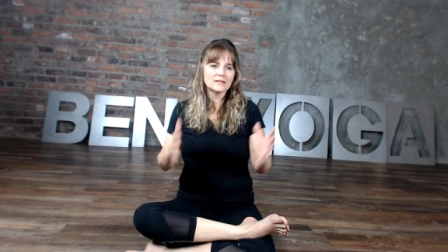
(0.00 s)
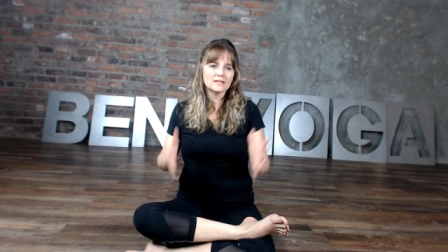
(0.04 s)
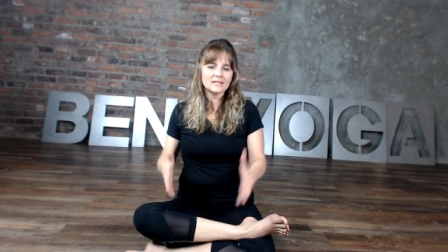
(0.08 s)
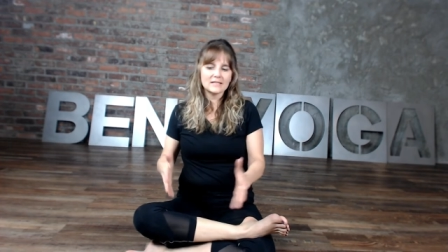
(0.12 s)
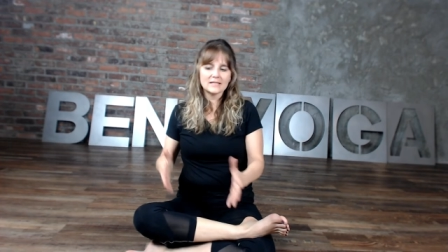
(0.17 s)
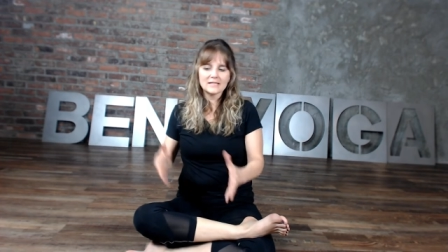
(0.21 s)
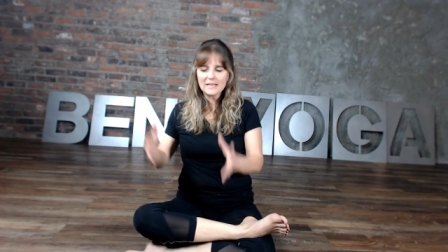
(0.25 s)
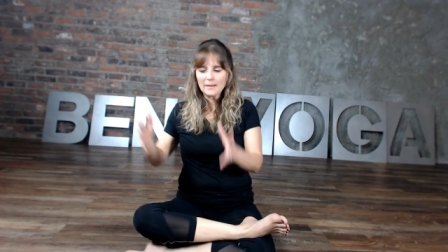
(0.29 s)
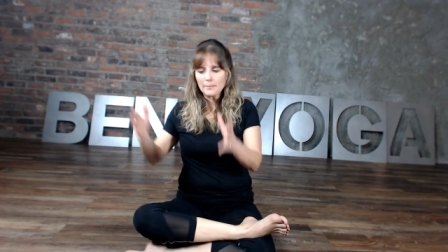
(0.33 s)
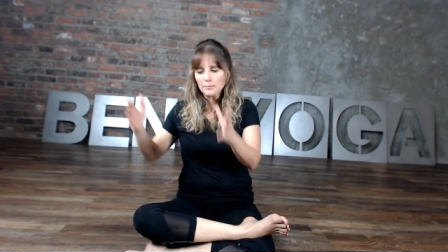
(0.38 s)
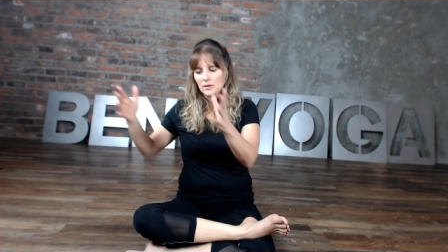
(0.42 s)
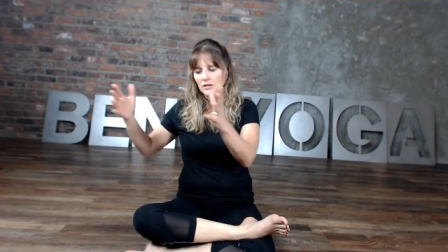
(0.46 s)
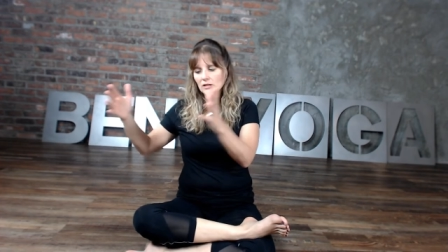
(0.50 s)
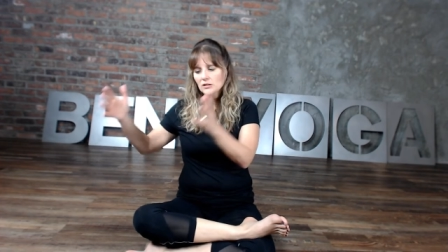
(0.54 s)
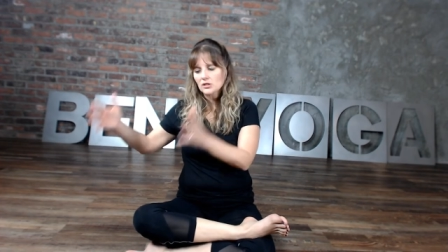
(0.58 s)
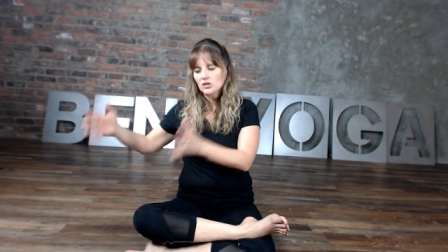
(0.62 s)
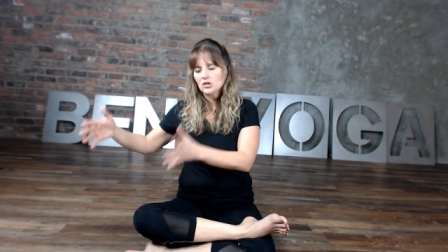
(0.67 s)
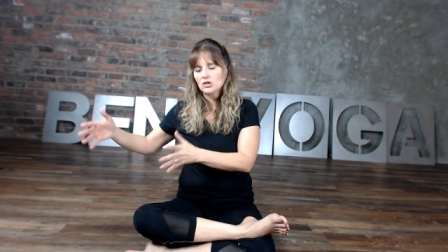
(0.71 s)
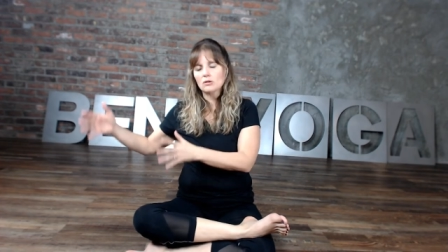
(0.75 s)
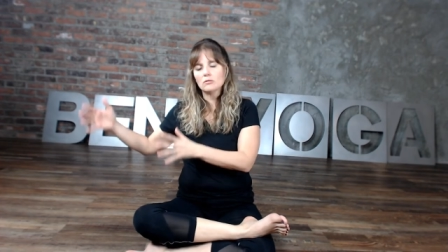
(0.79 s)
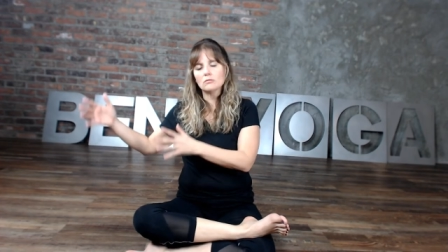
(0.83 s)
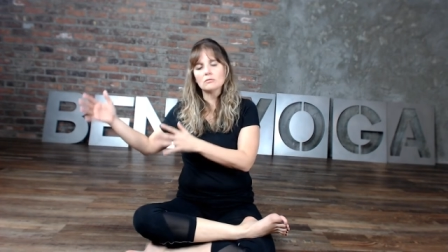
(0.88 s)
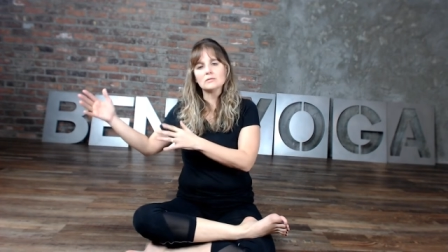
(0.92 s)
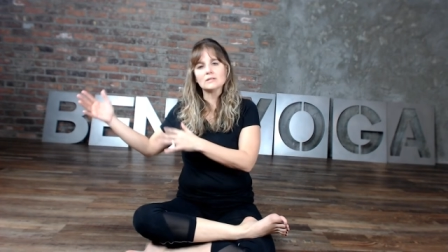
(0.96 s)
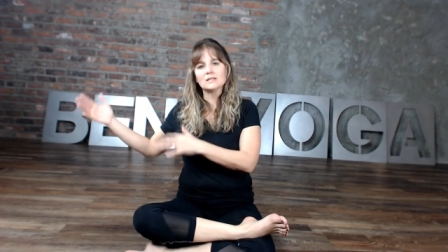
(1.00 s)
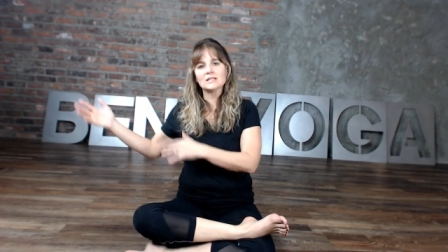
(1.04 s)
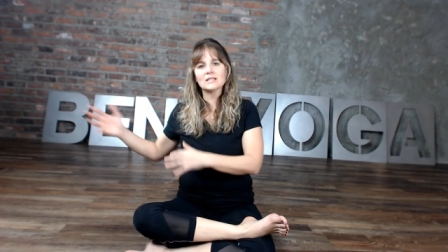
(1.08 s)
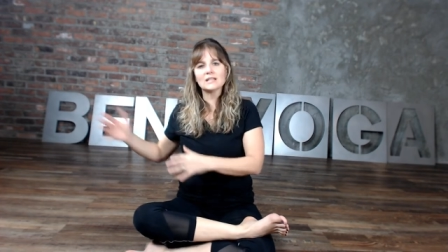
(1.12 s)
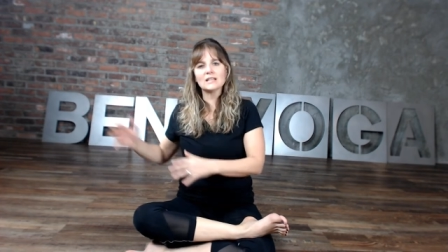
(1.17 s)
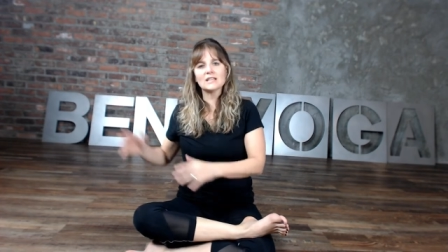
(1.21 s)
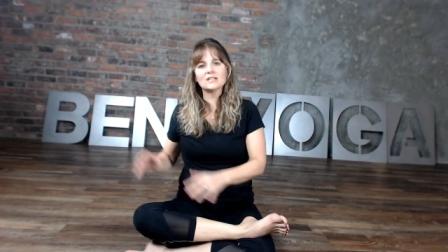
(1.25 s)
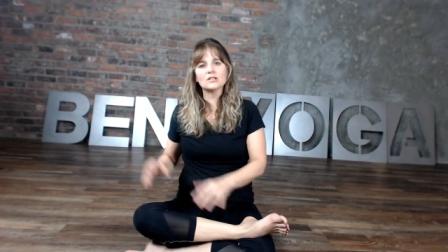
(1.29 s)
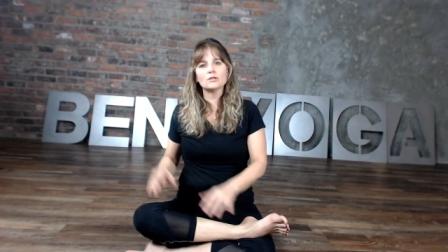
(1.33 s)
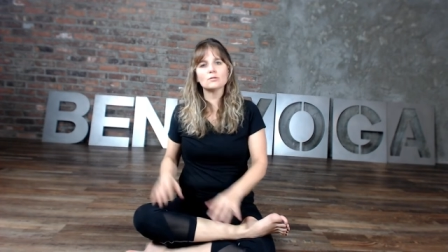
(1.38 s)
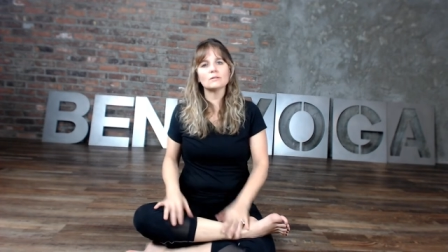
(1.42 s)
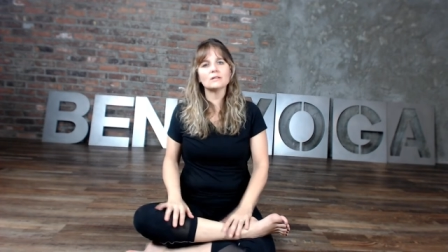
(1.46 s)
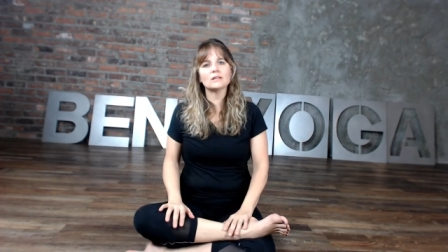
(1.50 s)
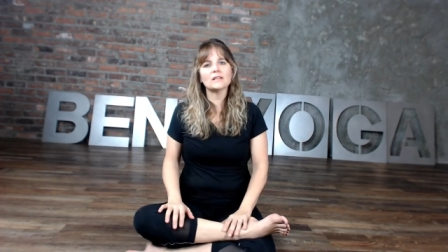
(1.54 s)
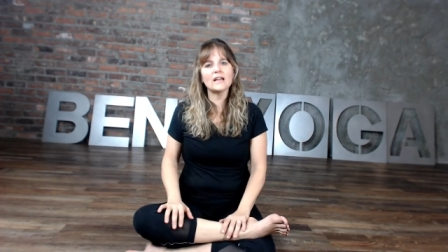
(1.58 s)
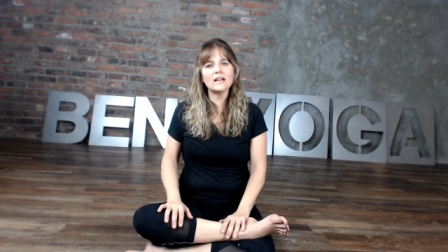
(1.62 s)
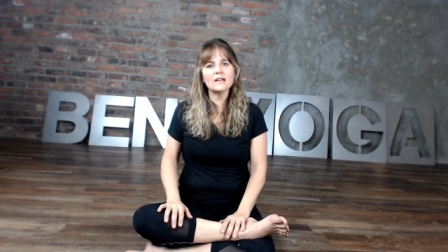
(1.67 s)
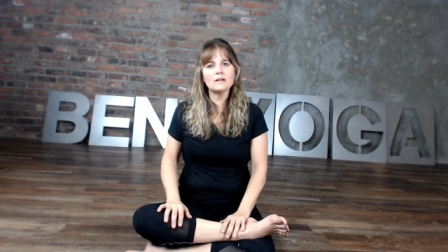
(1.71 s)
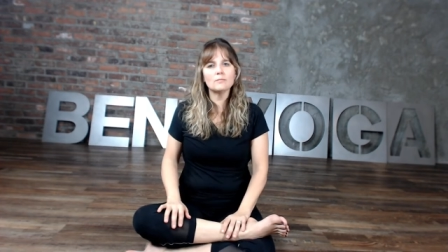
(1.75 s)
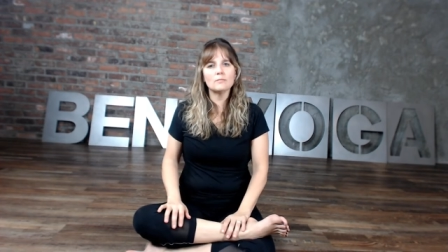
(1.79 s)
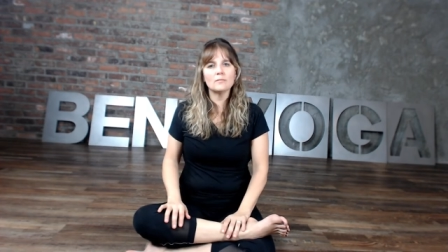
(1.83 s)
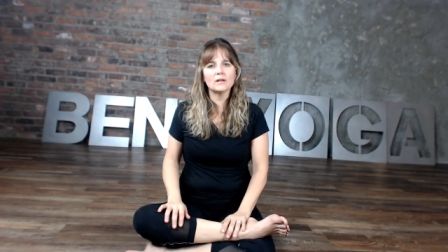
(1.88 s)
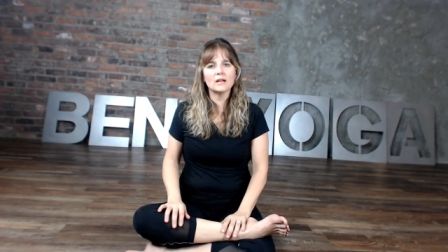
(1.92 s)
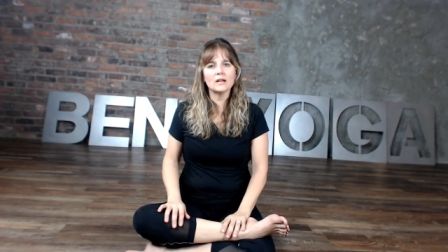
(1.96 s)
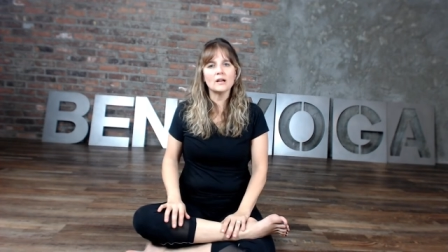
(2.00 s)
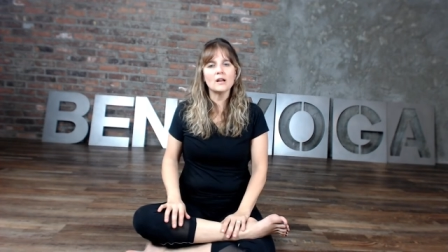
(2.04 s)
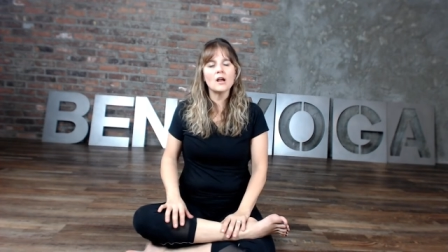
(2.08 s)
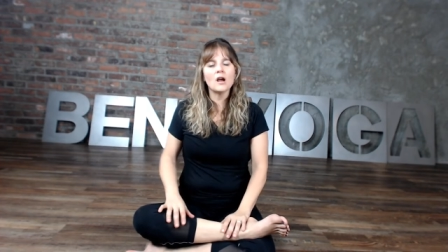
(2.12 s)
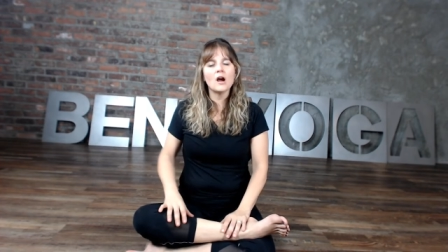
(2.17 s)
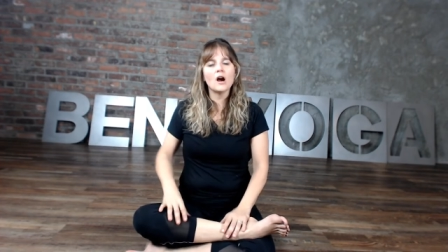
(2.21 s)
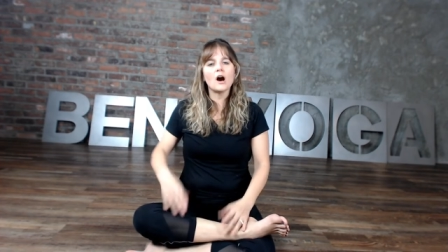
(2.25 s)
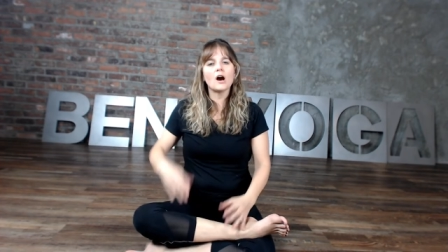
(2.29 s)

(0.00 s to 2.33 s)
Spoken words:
stepping stones to get to enlightenment